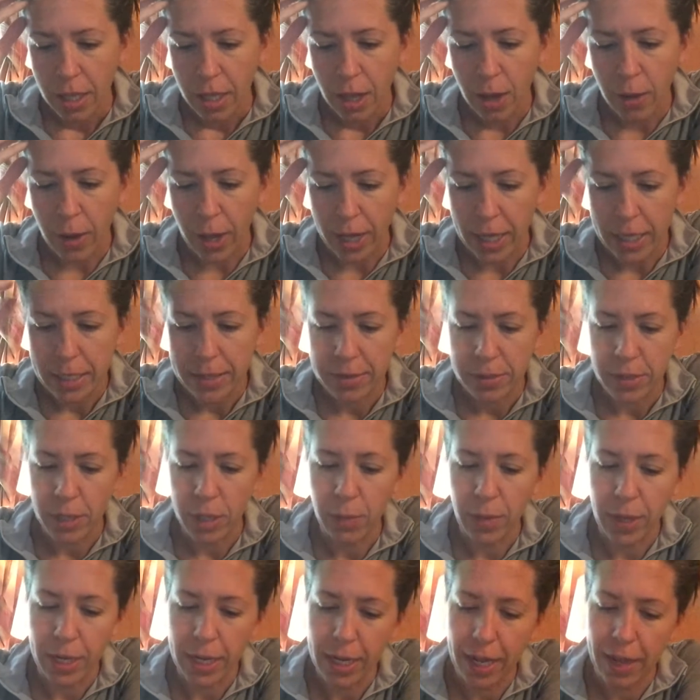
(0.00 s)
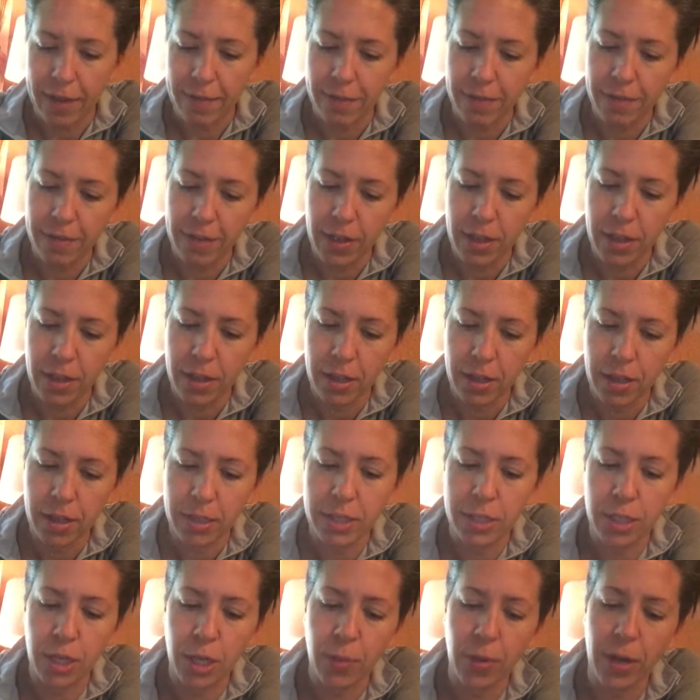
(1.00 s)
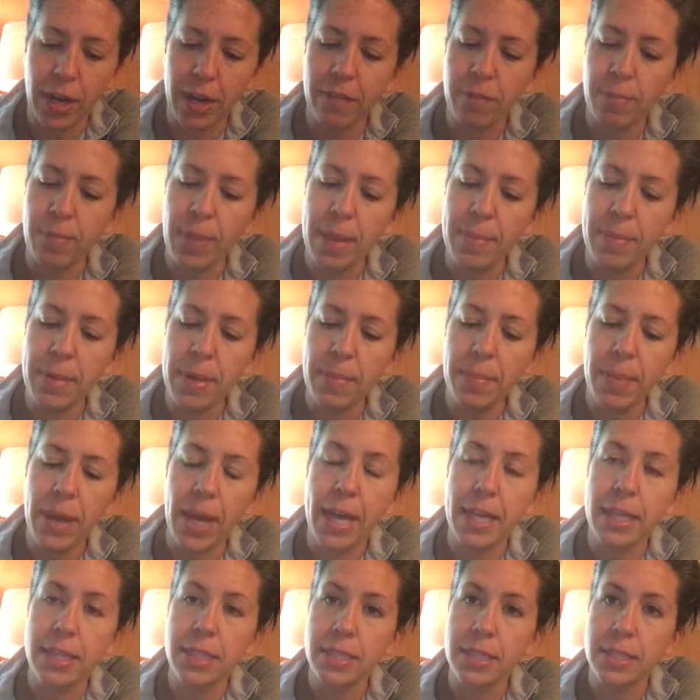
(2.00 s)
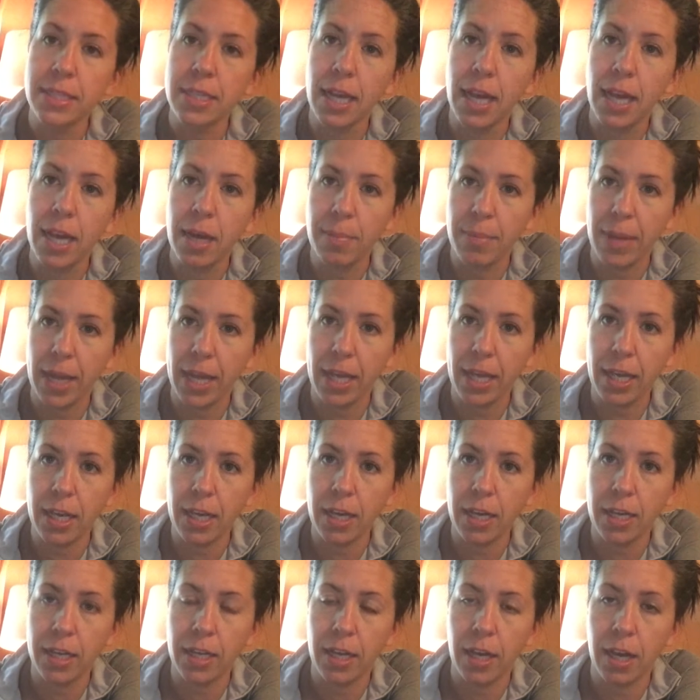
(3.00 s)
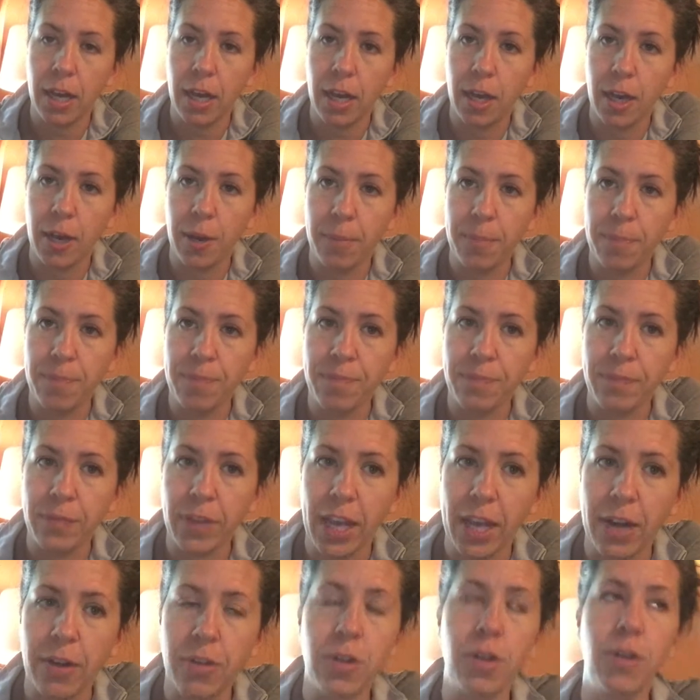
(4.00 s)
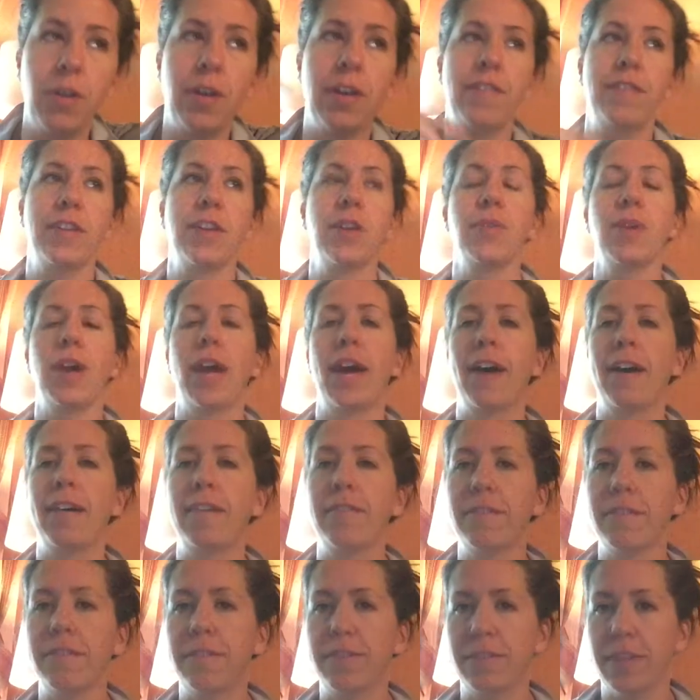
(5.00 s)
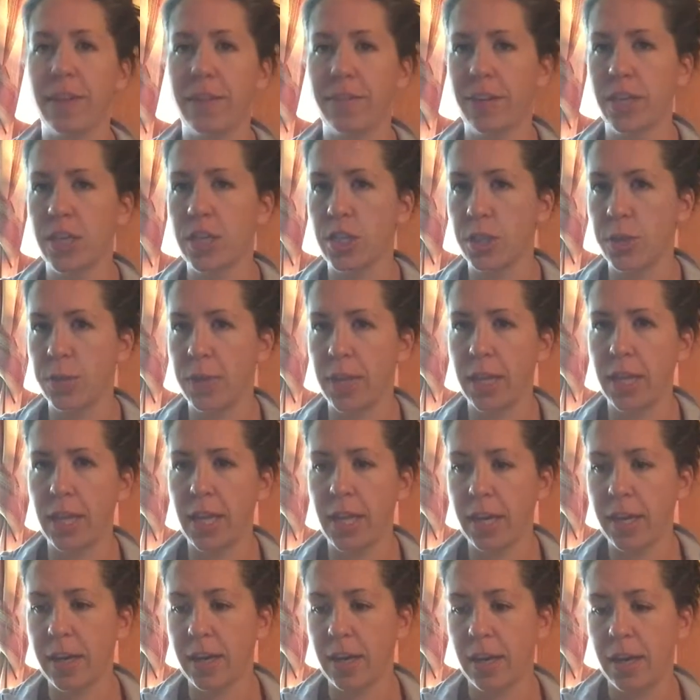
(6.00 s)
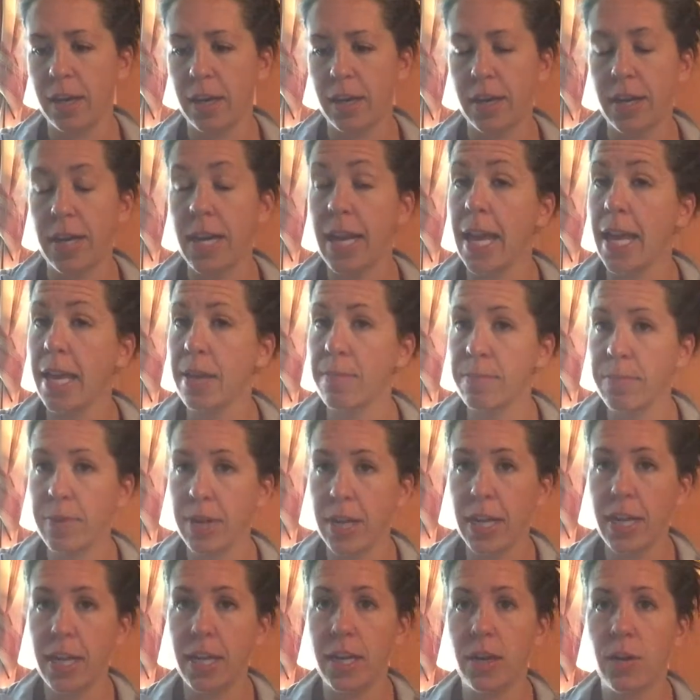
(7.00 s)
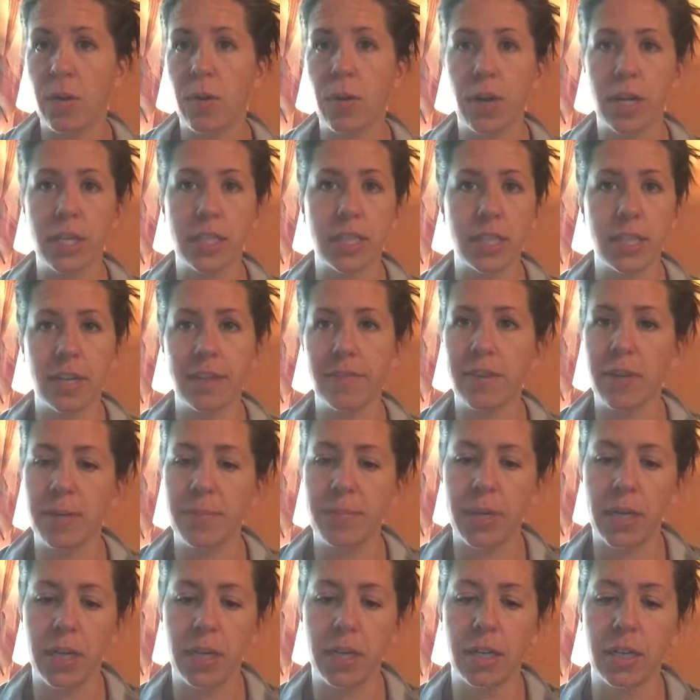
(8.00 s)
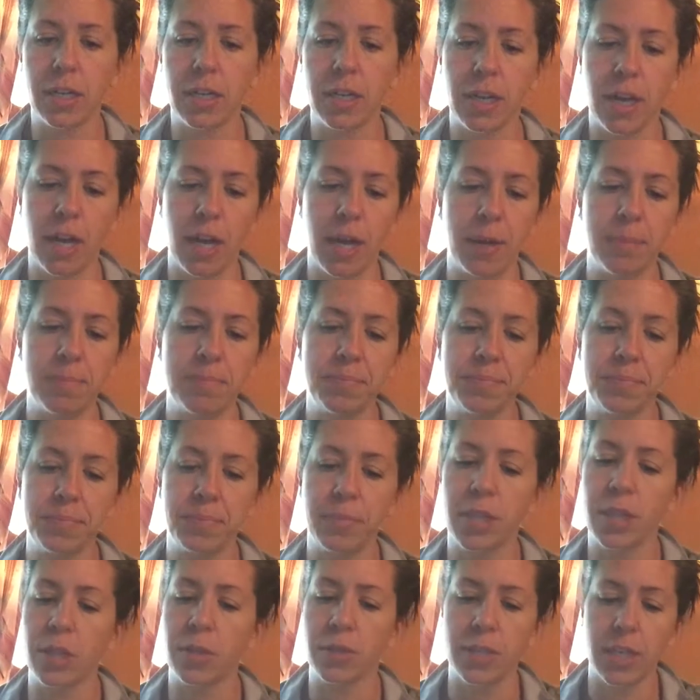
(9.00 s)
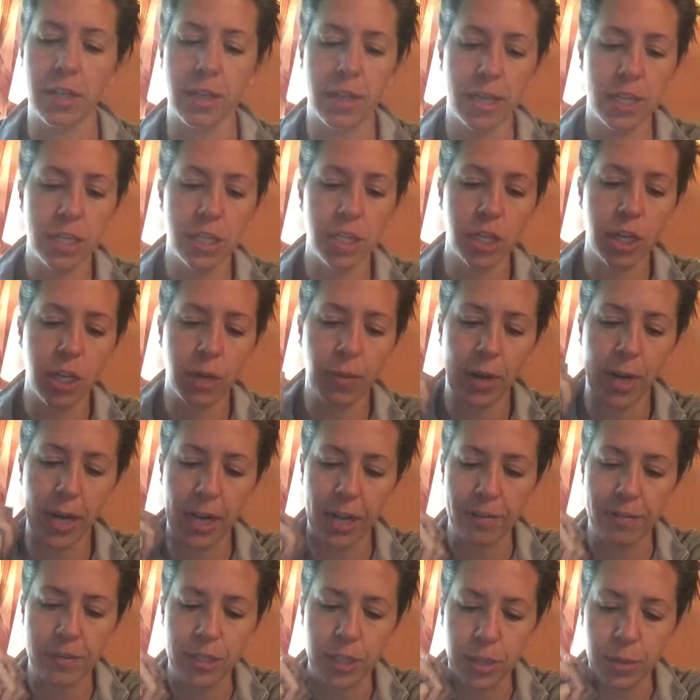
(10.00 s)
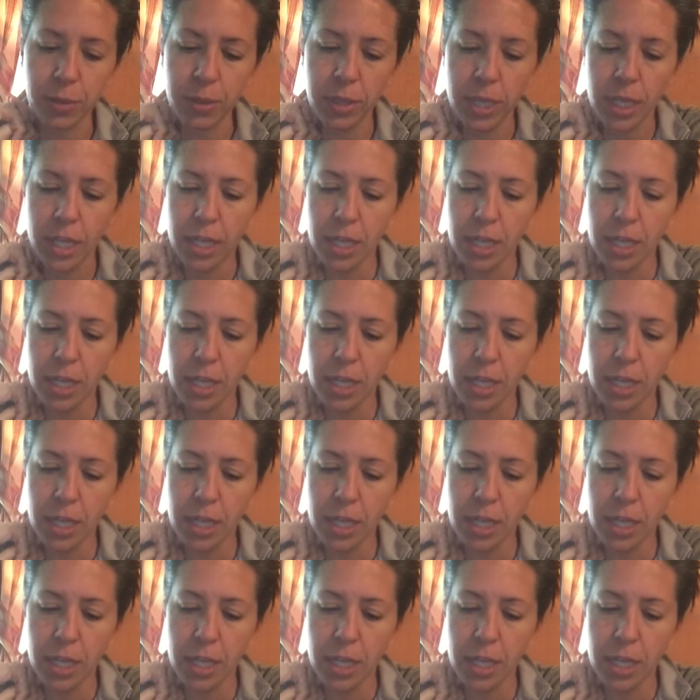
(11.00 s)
Okay, so you want to have paper, pens, and a bank. I don't know if you're doing like an apron or a server book, but those are things you're going to want to have too.